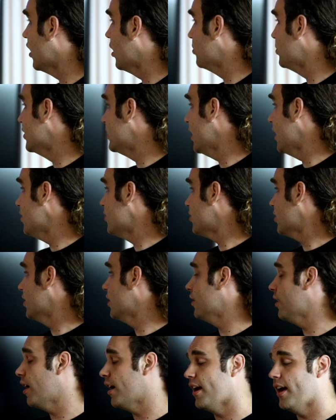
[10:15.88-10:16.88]
computation
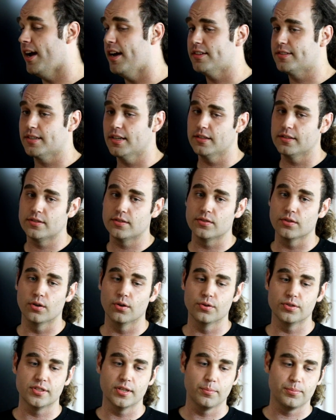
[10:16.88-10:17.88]
and not assets,
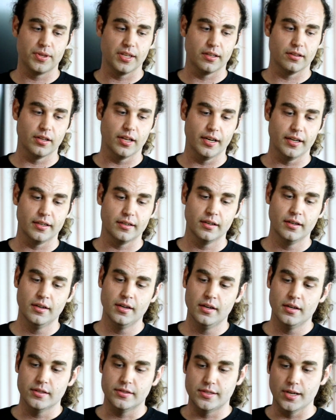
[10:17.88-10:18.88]
so something like
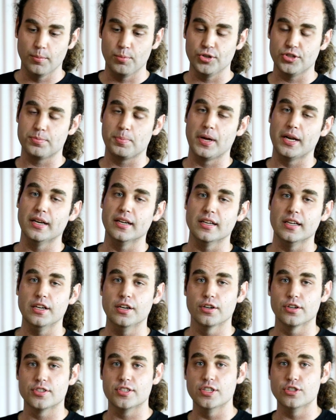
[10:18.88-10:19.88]
double spending
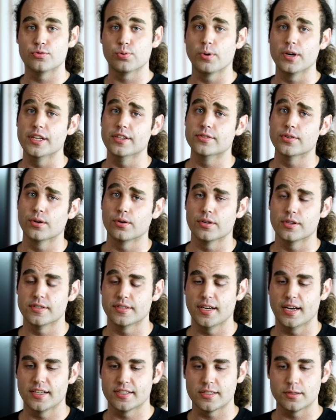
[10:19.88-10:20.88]
ERC20
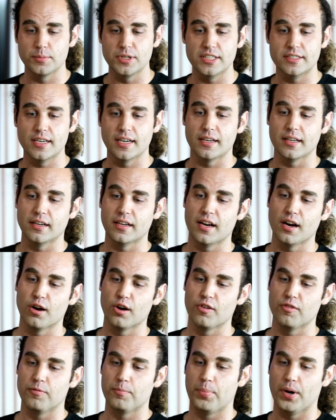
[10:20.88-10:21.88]
tokens has to be taken
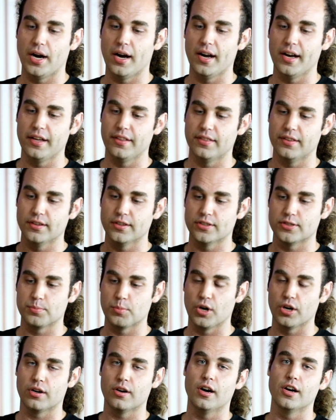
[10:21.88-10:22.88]
care of by the
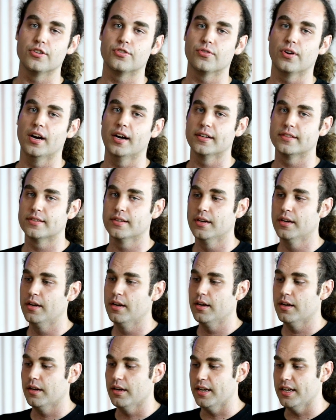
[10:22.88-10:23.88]
smart contract.
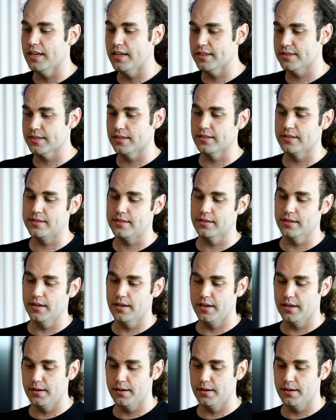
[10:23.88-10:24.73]
It isn't